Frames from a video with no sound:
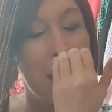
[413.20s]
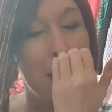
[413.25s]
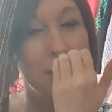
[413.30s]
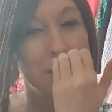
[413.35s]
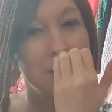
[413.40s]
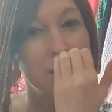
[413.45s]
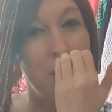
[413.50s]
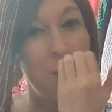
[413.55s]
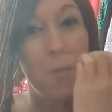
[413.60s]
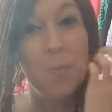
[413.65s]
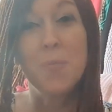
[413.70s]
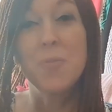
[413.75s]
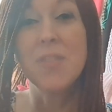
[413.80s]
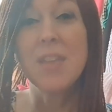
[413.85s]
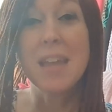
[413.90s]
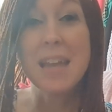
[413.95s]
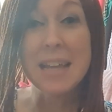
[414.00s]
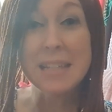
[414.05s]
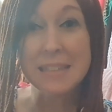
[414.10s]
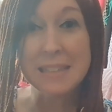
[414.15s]
So,
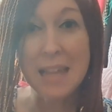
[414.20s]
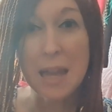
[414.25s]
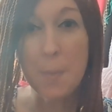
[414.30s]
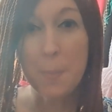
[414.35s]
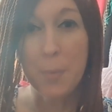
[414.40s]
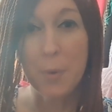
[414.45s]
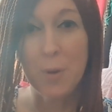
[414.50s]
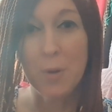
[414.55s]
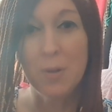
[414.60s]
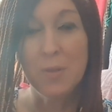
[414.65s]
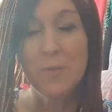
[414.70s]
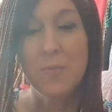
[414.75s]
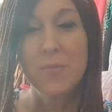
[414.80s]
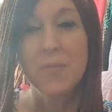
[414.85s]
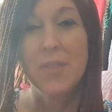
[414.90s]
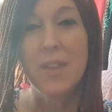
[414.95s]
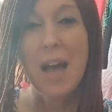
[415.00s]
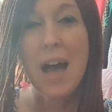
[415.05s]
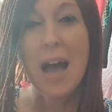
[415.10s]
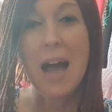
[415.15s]
example,
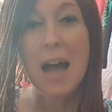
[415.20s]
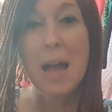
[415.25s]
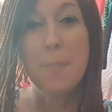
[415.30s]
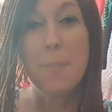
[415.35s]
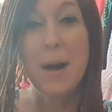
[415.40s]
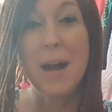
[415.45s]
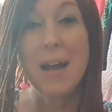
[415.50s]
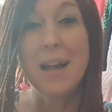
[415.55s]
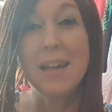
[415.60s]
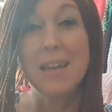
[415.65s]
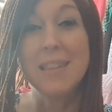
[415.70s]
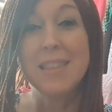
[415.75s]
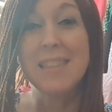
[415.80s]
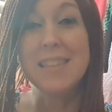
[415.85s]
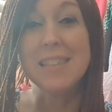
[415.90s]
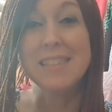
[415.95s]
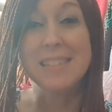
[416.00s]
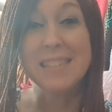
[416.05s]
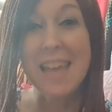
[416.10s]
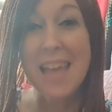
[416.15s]
I buy
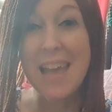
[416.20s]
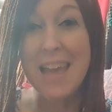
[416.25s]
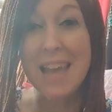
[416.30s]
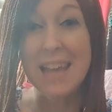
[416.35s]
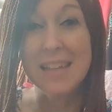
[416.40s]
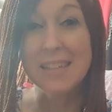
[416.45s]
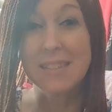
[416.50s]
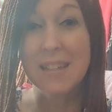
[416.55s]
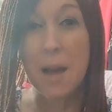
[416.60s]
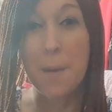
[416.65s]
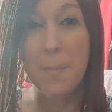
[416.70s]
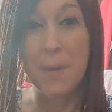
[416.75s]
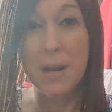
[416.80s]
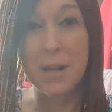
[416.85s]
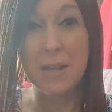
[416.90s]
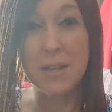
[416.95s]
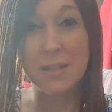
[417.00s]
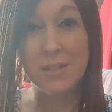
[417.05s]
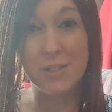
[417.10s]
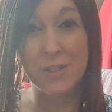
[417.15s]
these eggs. I'm going
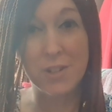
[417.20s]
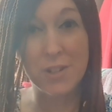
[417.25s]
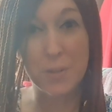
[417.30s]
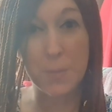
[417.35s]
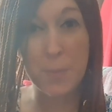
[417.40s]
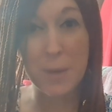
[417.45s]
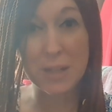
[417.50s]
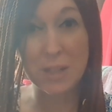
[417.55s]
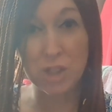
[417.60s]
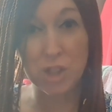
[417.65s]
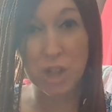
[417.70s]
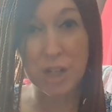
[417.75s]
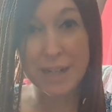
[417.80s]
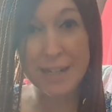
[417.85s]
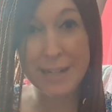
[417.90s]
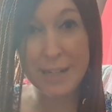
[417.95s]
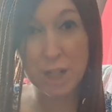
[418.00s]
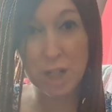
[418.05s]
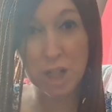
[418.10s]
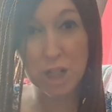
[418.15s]
to insert a picture
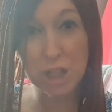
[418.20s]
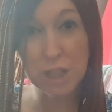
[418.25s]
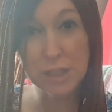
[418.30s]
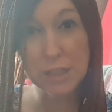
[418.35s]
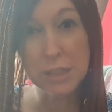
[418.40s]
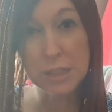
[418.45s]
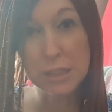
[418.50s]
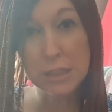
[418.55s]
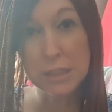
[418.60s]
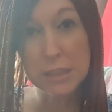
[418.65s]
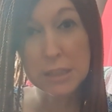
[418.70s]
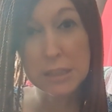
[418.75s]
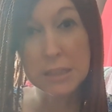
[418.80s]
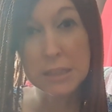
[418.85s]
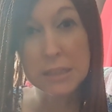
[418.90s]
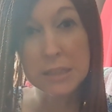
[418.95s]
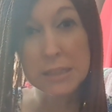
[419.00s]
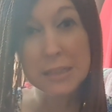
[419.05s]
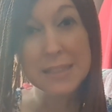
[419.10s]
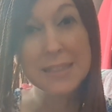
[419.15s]
here.
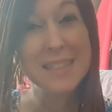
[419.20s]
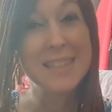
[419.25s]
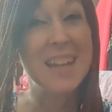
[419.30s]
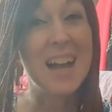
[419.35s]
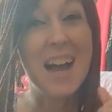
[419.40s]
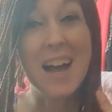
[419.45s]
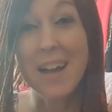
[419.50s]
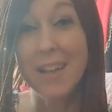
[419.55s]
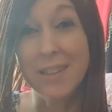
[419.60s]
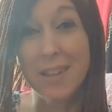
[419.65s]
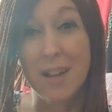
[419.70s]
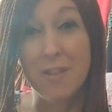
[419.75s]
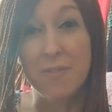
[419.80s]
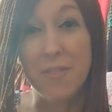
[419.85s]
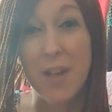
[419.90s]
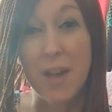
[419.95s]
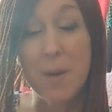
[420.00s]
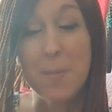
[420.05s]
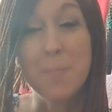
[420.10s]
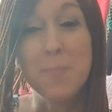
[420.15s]
I love
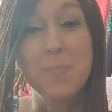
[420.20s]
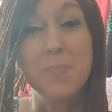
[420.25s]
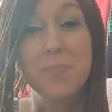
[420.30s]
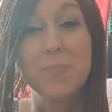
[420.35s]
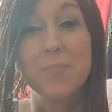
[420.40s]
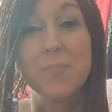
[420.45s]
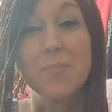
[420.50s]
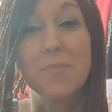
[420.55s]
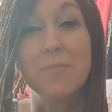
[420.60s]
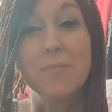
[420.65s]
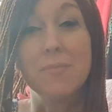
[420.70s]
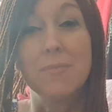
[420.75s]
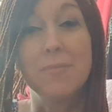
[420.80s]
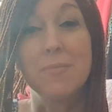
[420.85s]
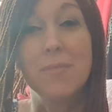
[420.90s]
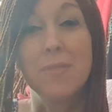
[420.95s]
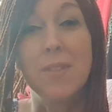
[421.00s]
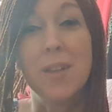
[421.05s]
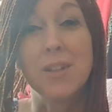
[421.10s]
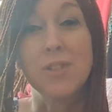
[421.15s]
them.
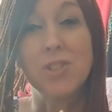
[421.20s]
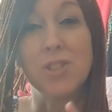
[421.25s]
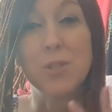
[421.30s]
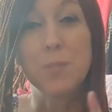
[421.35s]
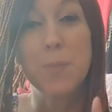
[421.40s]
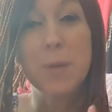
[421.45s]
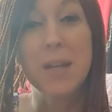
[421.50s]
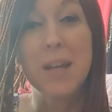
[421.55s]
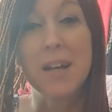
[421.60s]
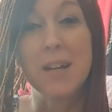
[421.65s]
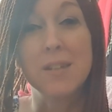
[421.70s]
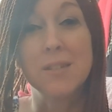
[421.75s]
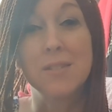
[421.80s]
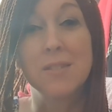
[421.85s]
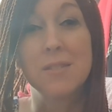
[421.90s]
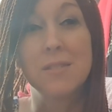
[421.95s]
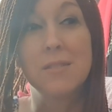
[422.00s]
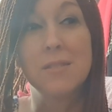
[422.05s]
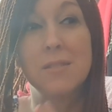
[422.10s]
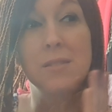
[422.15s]
Not just
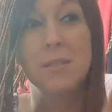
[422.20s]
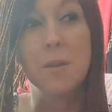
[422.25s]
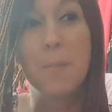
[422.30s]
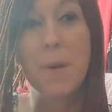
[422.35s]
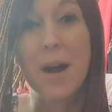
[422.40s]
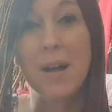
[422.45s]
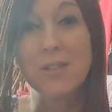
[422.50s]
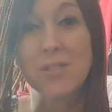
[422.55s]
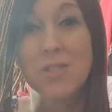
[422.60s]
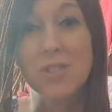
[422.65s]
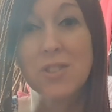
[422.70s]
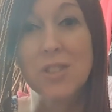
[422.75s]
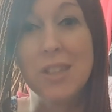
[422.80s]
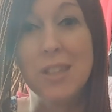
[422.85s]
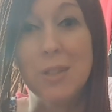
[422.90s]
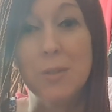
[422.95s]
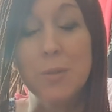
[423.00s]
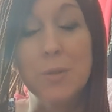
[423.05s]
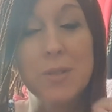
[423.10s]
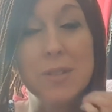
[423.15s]
because the box is
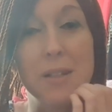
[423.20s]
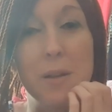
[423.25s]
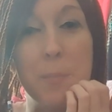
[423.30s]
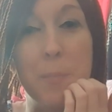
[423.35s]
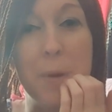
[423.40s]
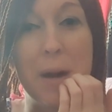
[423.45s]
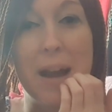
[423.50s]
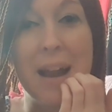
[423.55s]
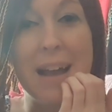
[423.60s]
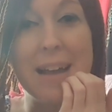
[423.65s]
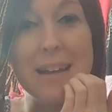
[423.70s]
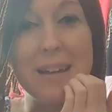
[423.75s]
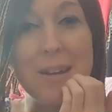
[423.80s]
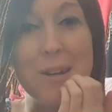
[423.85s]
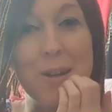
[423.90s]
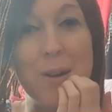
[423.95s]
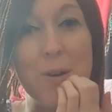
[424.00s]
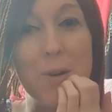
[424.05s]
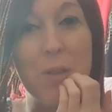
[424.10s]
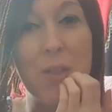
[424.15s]
cute, but I
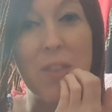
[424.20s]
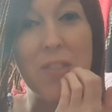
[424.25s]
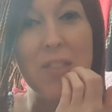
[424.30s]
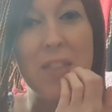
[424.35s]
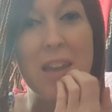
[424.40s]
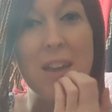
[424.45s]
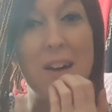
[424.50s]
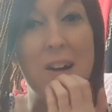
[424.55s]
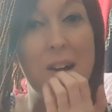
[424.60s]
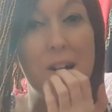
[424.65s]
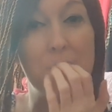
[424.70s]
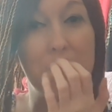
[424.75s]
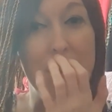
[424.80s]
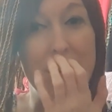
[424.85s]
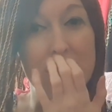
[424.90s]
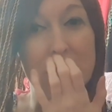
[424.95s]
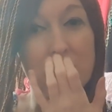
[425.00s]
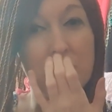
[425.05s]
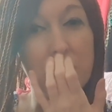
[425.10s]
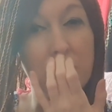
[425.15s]
know that they are
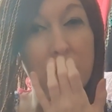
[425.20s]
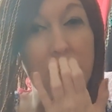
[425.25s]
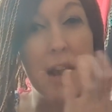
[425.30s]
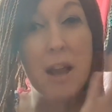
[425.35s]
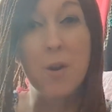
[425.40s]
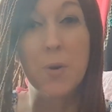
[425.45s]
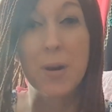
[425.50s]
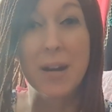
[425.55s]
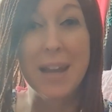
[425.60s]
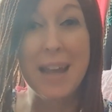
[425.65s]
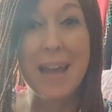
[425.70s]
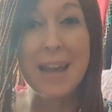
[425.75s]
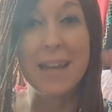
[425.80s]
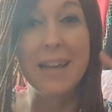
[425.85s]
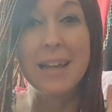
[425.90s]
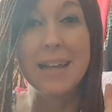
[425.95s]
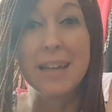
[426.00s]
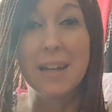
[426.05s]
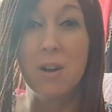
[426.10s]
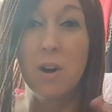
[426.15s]
range free and
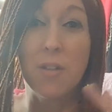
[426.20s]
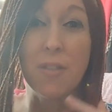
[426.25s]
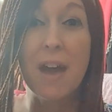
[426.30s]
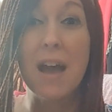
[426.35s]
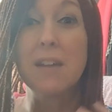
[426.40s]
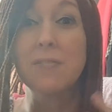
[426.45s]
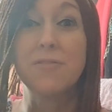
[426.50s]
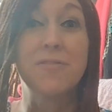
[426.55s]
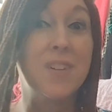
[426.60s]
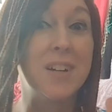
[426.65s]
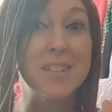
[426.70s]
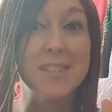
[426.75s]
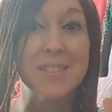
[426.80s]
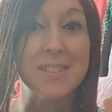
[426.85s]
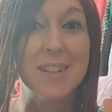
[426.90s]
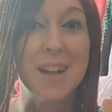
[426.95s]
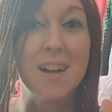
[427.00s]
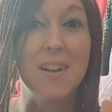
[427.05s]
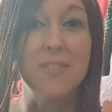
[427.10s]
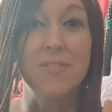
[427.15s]
organic and all that fun
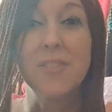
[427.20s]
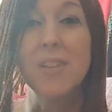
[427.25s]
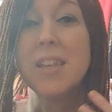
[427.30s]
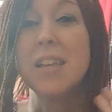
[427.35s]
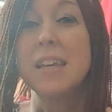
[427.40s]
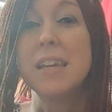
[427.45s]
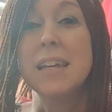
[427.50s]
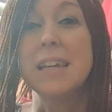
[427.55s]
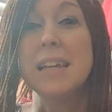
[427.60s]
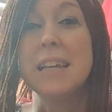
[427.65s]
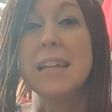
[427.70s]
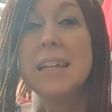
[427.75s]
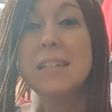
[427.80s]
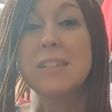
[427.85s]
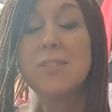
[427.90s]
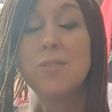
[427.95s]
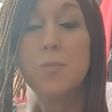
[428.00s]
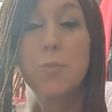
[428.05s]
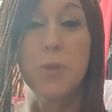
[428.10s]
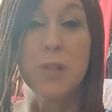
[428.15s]
stuff.
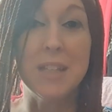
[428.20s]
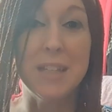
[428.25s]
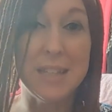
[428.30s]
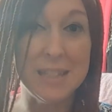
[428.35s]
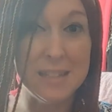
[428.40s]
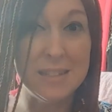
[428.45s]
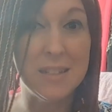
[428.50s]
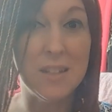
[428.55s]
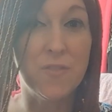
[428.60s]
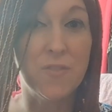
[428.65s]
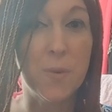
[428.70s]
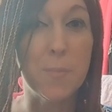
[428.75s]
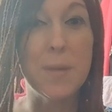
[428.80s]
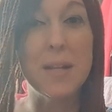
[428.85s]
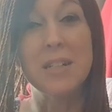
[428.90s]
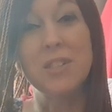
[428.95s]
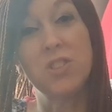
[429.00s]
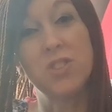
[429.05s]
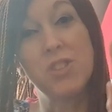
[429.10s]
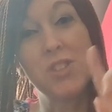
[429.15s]
It's really easy for me
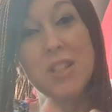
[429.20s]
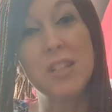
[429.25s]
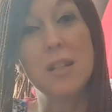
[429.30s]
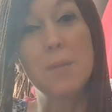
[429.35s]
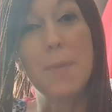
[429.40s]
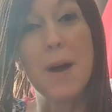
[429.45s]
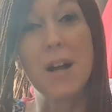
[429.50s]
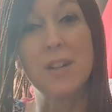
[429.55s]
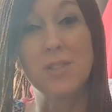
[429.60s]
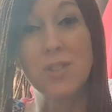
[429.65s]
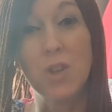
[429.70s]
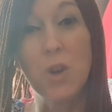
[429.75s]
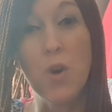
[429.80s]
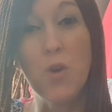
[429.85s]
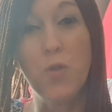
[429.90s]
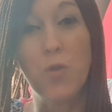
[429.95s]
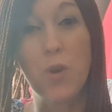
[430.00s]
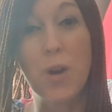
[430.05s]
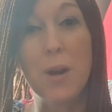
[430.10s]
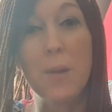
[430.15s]
to just see the box and
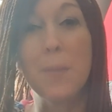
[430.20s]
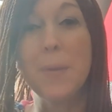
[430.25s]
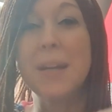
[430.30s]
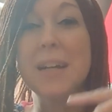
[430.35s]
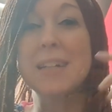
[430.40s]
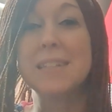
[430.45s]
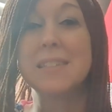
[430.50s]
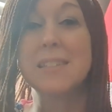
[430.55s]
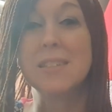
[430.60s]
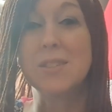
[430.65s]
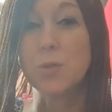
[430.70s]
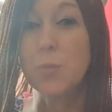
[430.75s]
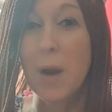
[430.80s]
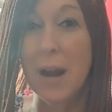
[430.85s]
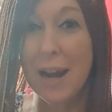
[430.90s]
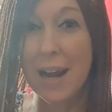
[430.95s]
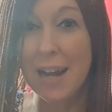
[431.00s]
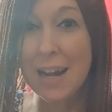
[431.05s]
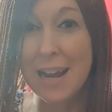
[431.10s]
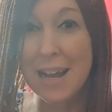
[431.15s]
go for it because it's
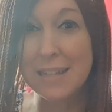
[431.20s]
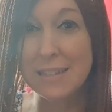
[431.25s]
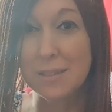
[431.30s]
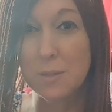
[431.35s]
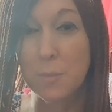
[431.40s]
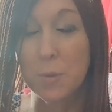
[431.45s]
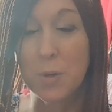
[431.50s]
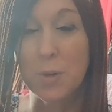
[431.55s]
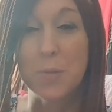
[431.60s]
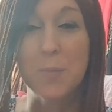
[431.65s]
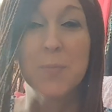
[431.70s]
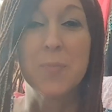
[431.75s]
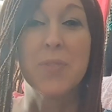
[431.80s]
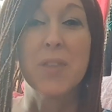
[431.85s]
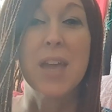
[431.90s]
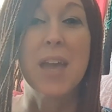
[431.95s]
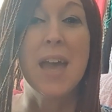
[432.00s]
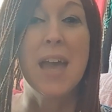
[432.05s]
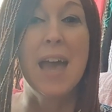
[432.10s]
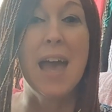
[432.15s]
recognizable.
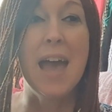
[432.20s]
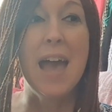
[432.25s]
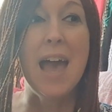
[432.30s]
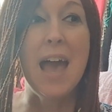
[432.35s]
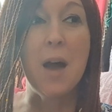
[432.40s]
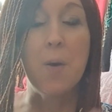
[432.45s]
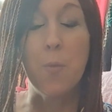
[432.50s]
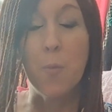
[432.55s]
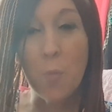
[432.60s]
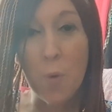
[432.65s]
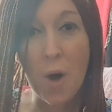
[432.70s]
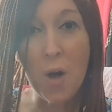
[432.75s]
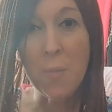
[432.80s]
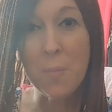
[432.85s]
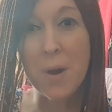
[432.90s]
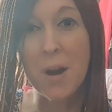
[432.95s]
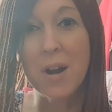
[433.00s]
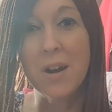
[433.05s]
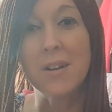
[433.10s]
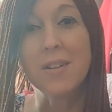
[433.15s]
At
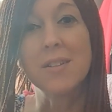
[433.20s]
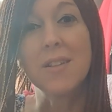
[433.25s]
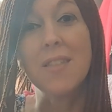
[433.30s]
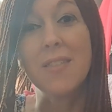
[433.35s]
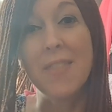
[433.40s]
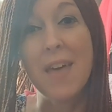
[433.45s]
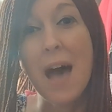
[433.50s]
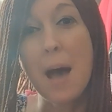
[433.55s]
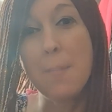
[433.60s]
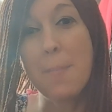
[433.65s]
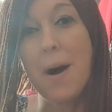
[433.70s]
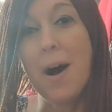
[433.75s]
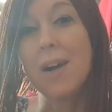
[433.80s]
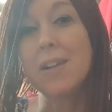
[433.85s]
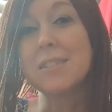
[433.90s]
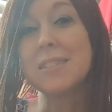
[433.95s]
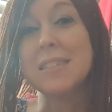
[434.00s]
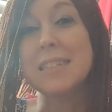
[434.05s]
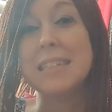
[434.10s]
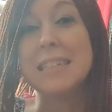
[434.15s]
Walmart, that
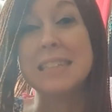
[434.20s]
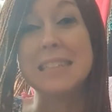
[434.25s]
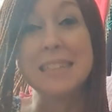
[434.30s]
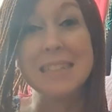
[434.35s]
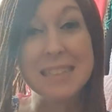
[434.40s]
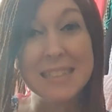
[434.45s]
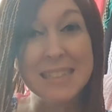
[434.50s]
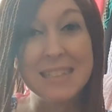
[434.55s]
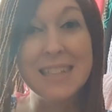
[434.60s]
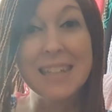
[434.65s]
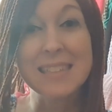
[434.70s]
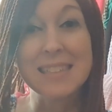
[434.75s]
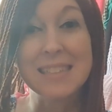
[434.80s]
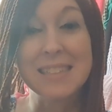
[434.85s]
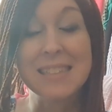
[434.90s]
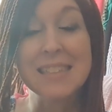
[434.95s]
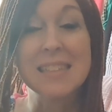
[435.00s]
box is $6